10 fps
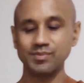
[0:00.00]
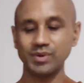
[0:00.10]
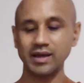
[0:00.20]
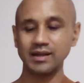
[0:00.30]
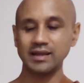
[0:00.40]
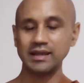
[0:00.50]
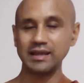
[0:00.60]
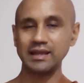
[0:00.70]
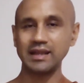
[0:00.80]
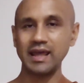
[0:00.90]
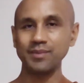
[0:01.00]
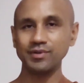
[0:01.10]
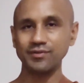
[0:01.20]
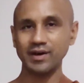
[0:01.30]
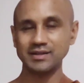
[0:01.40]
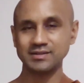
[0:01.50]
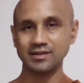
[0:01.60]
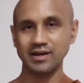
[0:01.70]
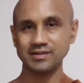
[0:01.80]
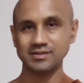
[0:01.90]
But it amplifies the
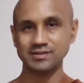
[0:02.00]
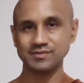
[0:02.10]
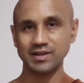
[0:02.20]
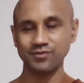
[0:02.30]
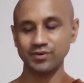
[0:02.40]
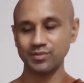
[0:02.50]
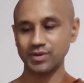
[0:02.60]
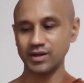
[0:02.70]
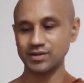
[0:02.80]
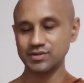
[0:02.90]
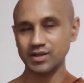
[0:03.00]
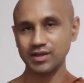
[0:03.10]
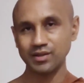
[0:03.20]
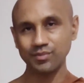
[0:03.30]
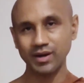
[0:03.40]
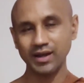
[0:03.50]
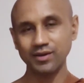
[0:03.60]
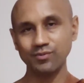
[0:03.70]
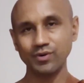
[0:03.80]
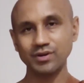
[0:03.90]
causes of suffering because the
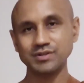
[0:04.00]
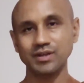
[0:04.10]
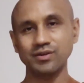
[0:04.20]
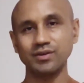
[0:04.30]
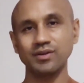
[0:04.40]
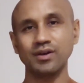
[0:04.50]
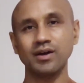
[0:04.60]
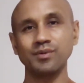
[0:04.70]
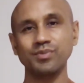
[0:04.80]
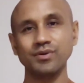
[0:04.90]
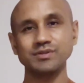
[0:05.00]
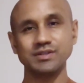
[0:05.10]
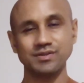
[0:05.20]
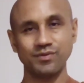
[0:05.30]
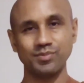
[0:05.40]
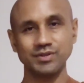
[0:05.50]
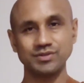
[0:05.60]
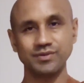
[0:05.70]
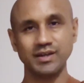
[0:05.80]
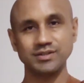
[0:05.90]
mind works on a process of
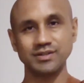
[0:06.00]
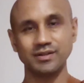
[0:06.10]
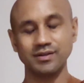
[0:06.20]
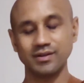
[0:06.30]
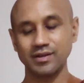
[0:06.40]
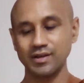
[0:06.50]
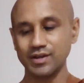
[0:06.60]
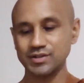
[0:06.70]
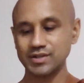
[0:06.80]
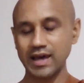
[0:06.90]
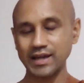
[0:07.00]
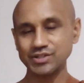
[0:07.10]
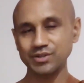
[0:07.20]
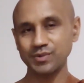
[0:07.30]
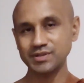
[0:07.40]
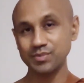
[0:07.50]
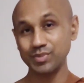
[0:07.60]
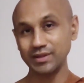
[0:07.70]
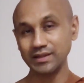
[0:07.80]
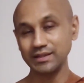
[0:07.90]
habituation. So actually one's
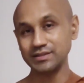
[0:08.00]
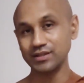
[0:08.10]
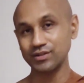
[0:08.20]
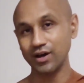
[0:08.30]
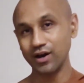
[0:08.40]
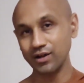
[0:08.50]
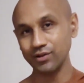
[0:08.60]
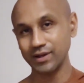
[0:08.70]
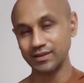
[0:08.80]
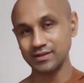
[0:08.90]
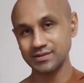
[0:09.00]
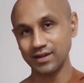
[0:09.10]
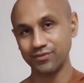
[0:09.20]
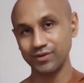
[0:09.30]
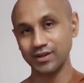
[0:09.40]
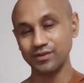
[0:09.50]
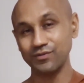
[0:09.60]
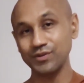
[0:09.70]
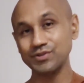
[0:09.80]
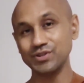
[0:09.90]
ability to tolerate the suffering in the
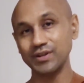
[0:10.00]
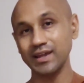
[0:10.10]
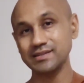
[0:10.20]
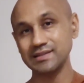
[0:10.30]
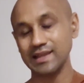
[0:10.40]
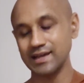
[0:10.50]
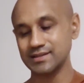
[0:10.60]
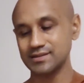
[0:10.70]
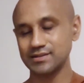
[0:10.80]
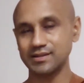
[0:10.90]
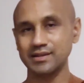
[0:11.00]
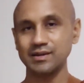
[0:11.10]
future gets less,